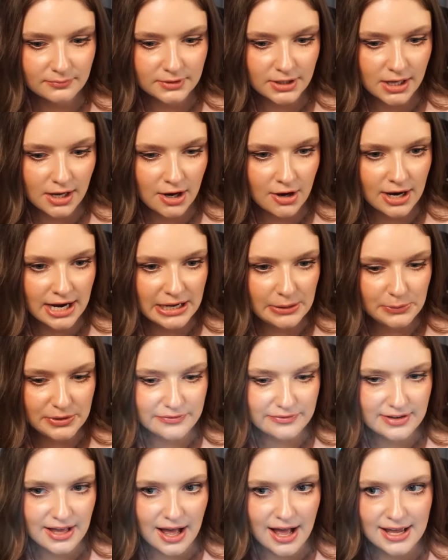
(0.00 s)
All right, we've
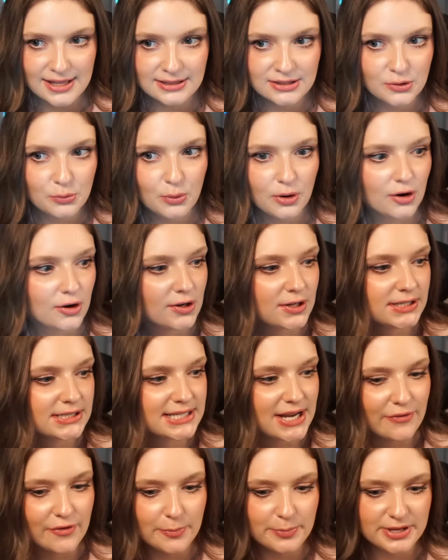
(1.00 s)
gotten the world. I
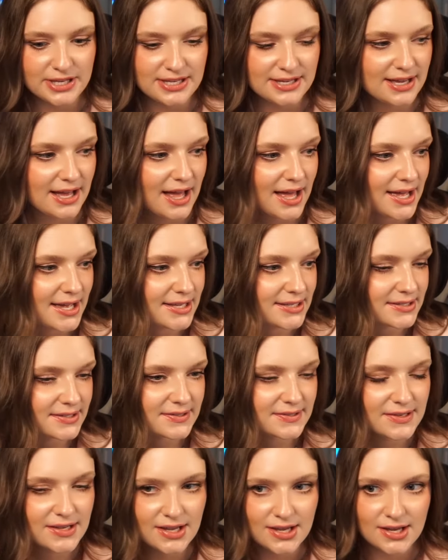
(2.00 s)
repeat,
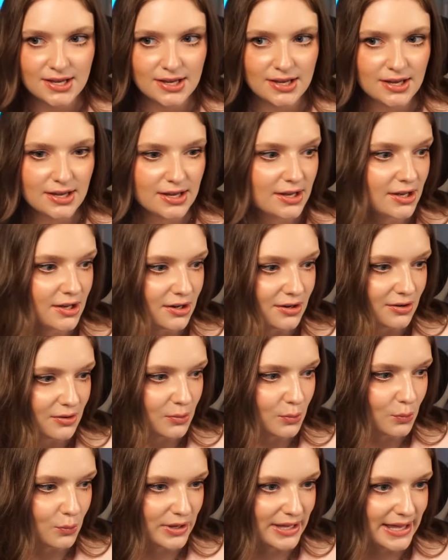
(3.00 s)
guys,
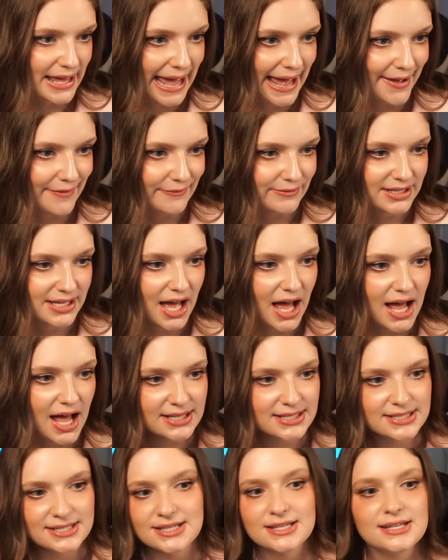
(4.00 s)
we have
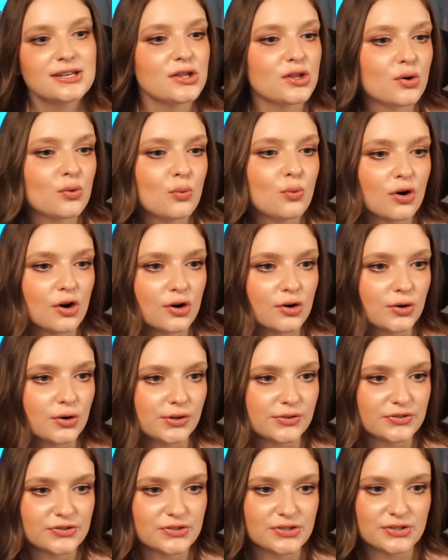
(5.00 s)
gotten the
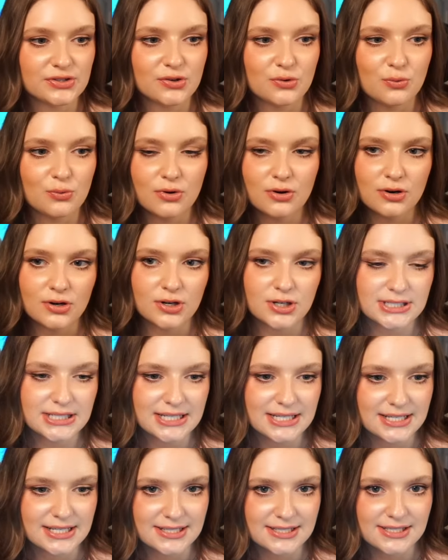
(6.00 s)
world. The world
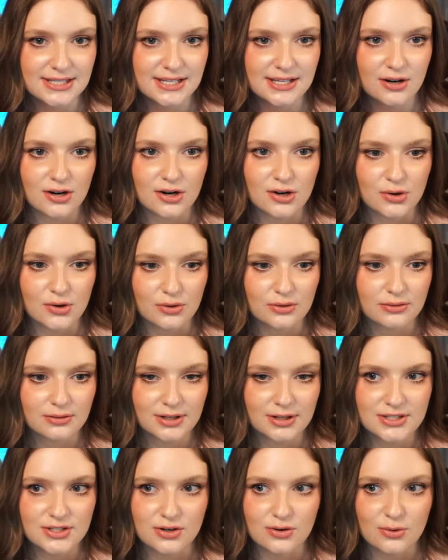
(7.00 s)
is in our
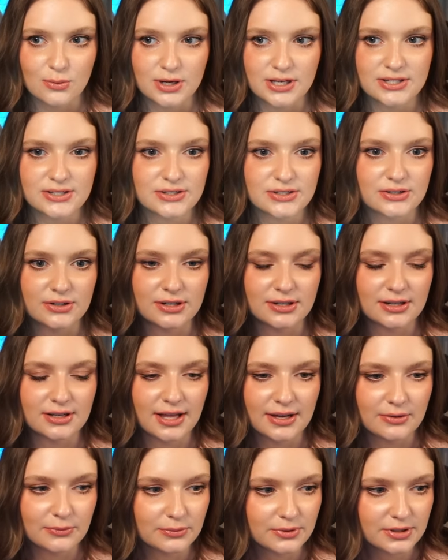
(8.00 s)
is our oyster.
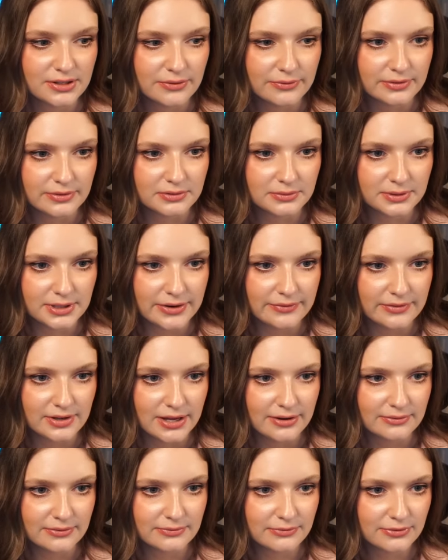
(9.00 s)
whatever whatever
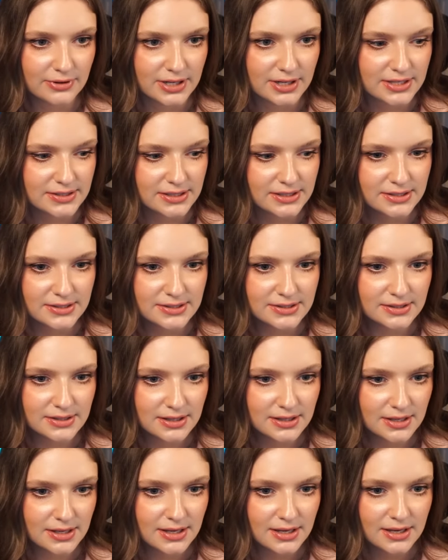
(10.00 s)
that phrase is.
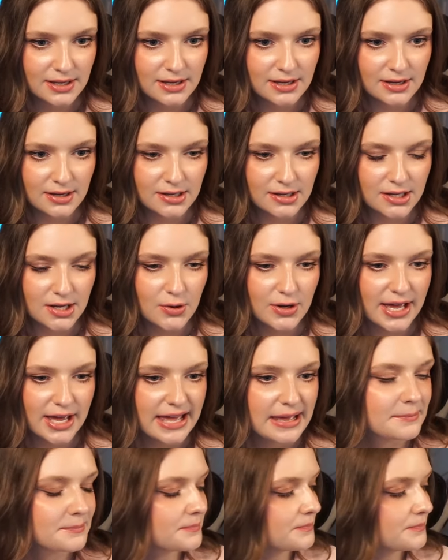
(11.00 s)
Okay,